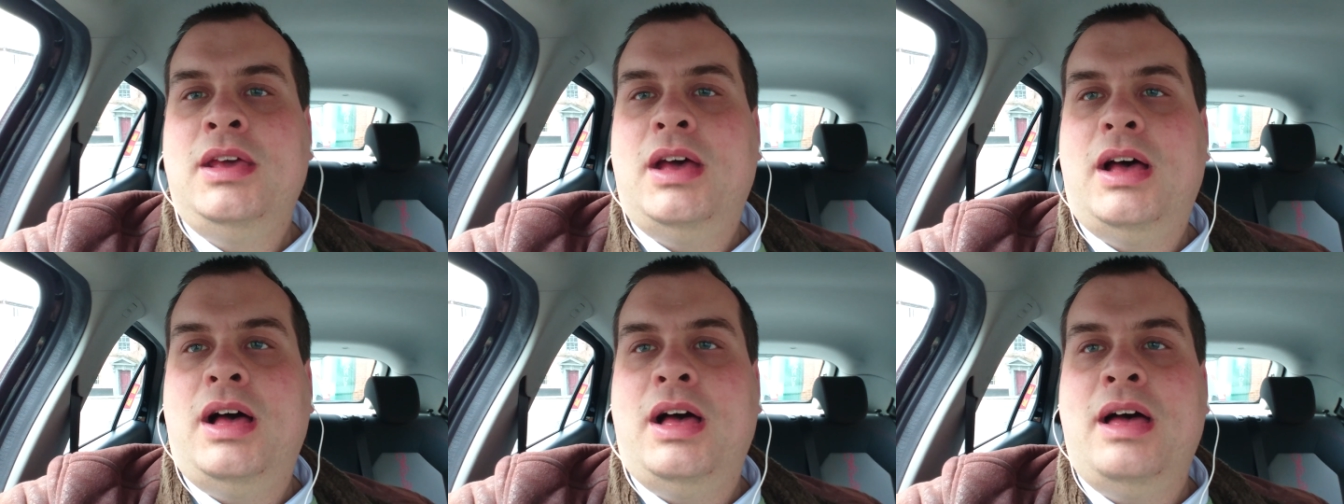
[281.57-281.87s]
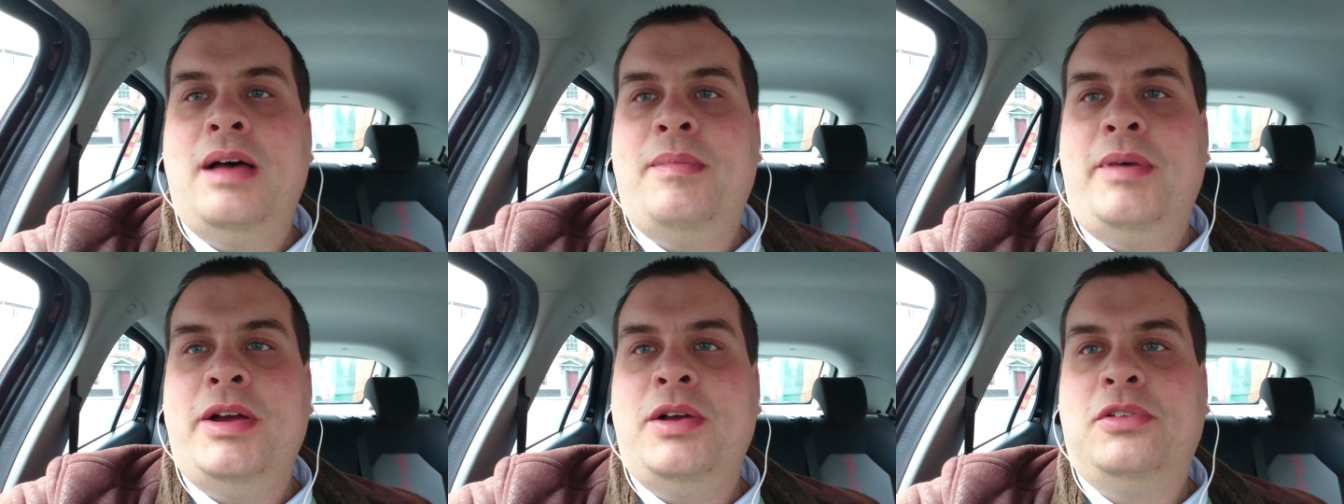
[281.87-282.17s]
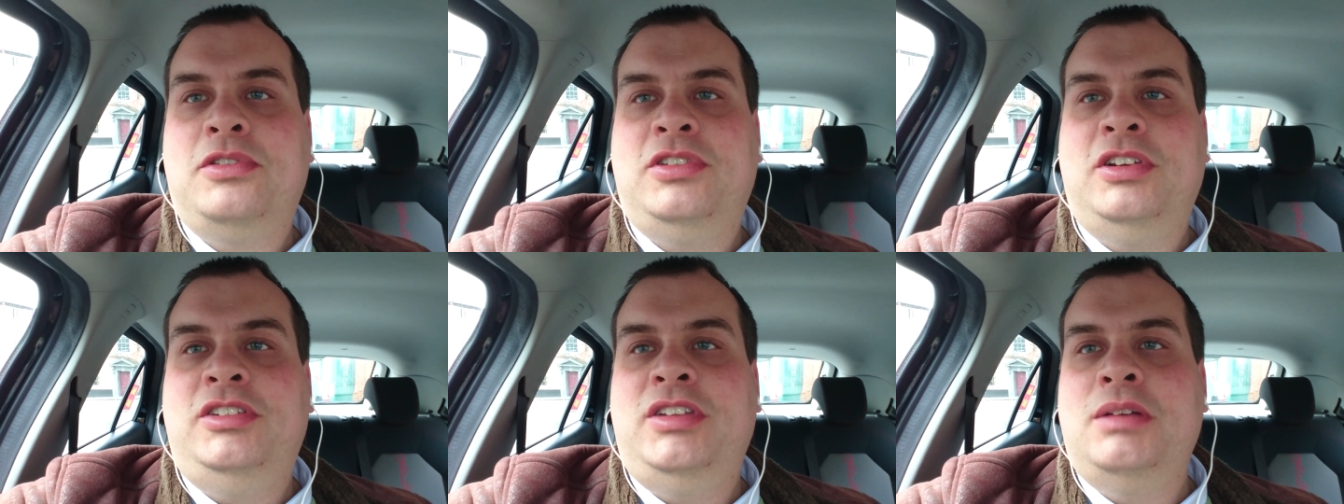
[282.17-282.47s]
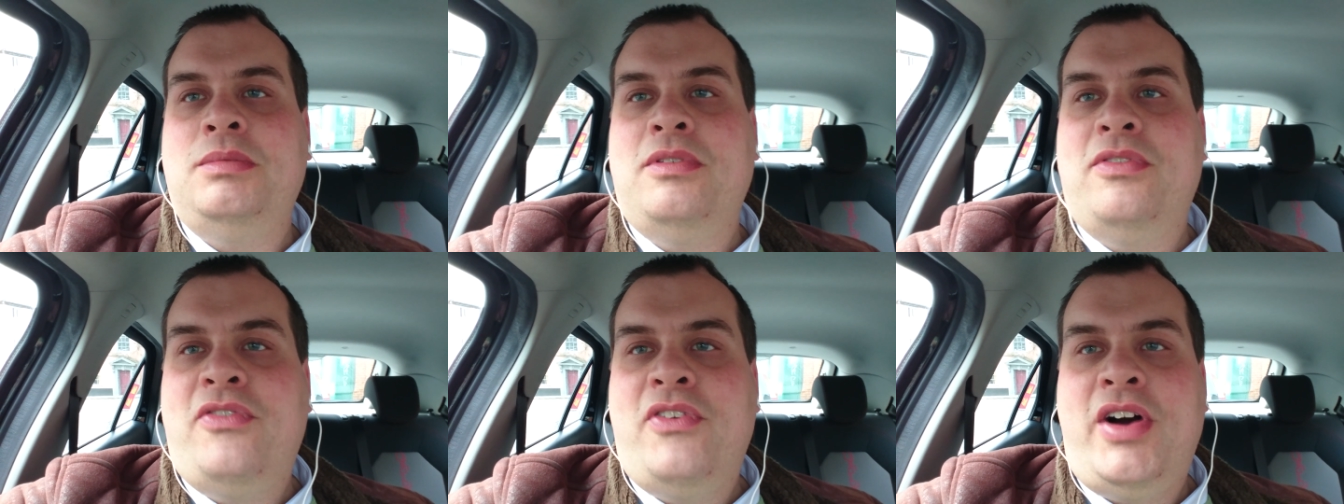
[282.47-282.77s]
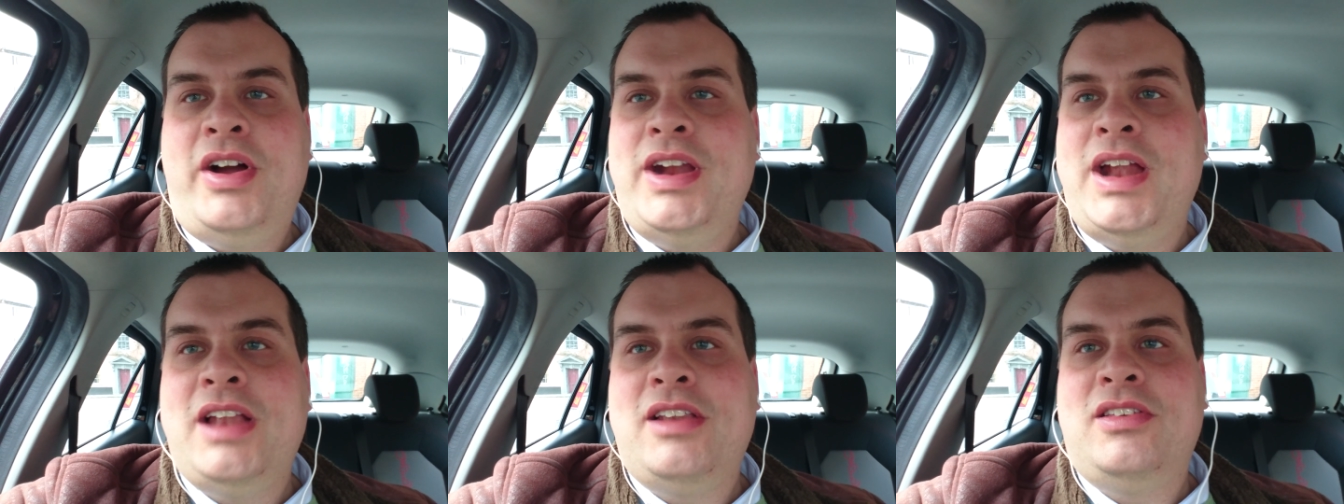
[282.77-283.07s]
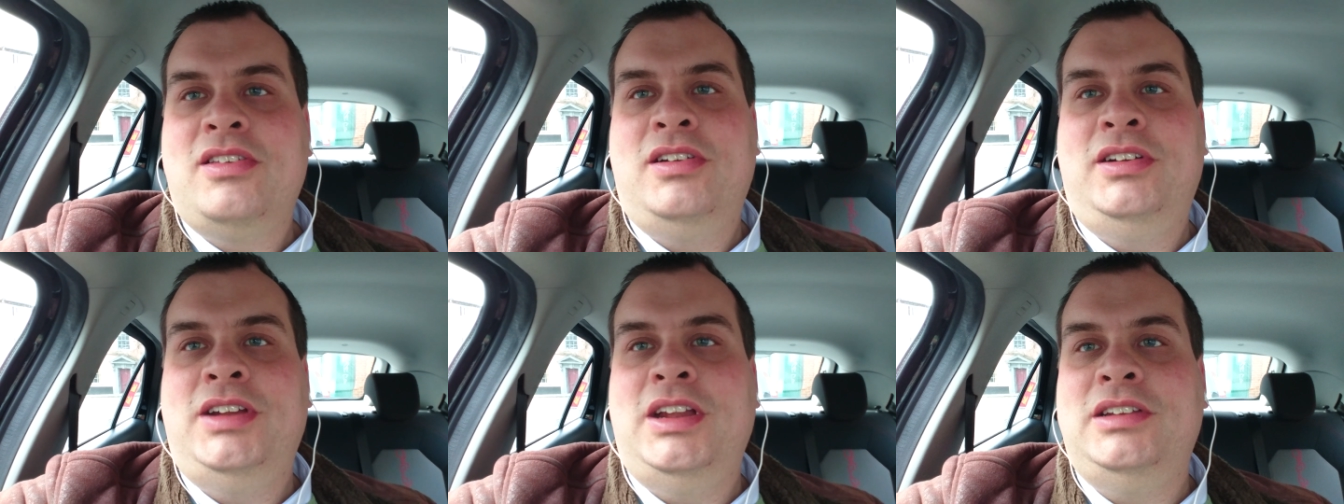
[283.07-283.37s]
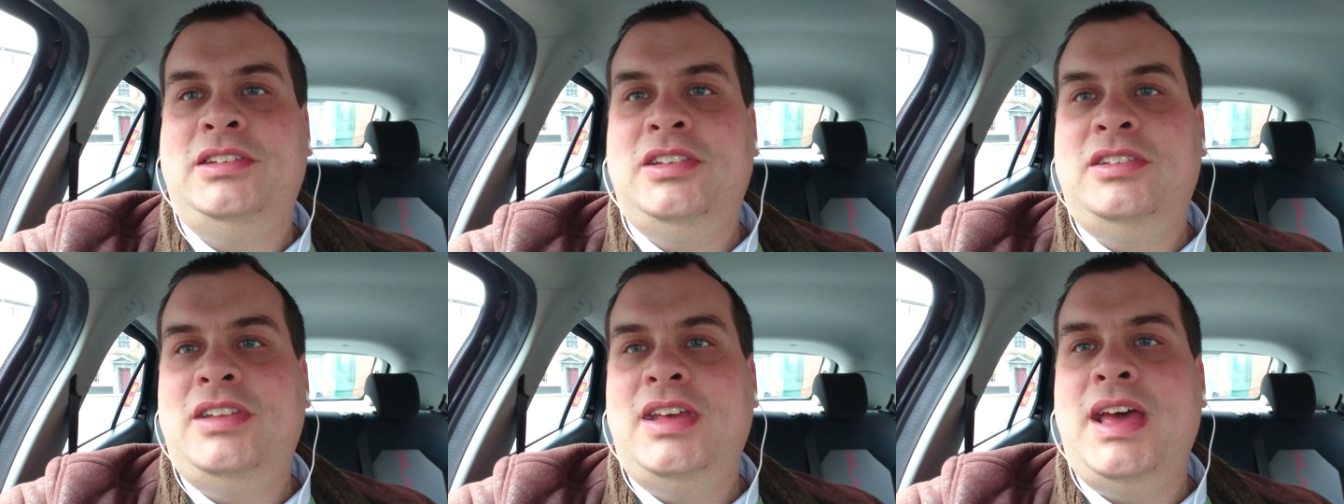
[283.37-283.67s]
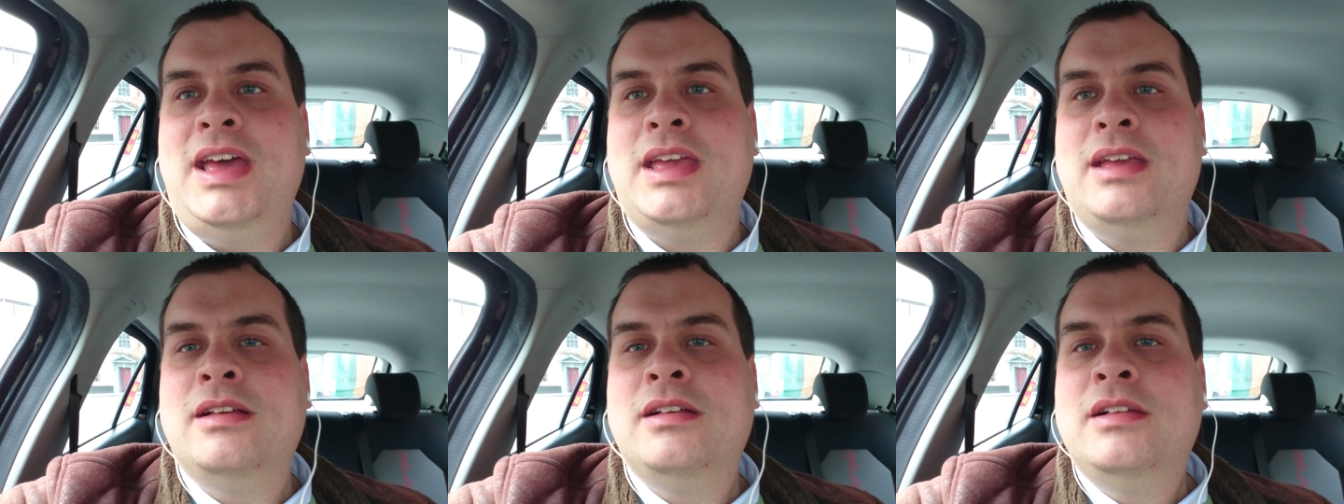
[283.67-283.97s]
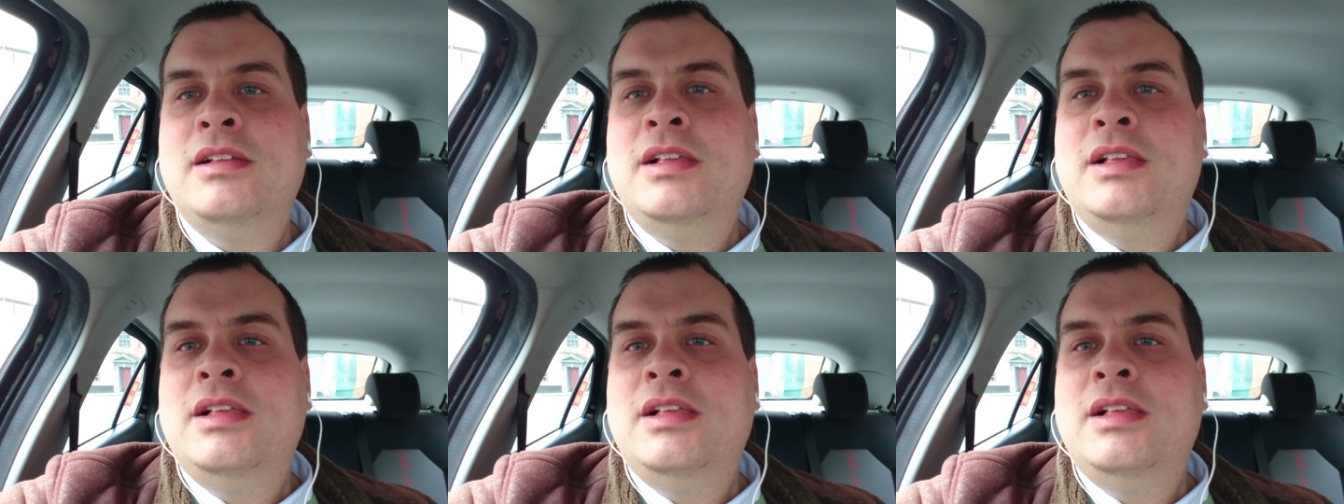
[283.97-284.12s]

Um, I also deal with finance that I did today.